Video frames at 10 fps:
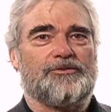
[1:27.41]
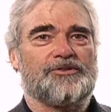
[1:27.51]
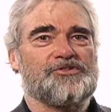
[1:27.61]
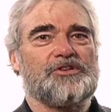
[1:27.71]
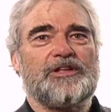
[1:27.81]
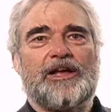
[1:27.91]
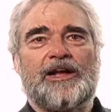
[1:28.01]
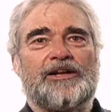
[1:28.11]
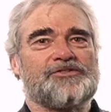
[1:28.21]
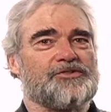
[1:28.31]
You can see the
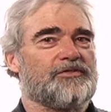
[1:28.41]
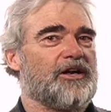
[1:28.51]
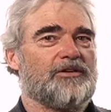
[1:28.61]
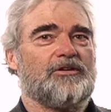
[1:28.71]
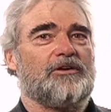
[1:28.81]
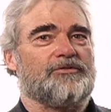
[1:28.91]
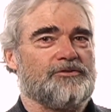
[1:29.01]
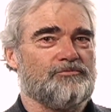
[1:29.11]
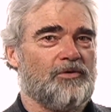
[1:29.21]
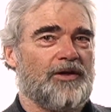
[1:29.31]
ads. You've got it all.
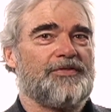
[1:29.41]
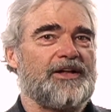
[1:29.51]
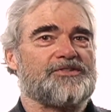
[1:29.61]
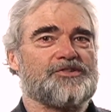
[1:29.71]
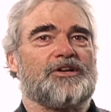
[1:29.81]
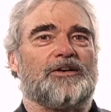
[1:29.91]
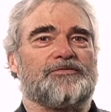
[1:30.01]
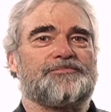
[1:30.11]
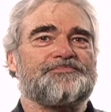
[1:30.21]
You want that stuff.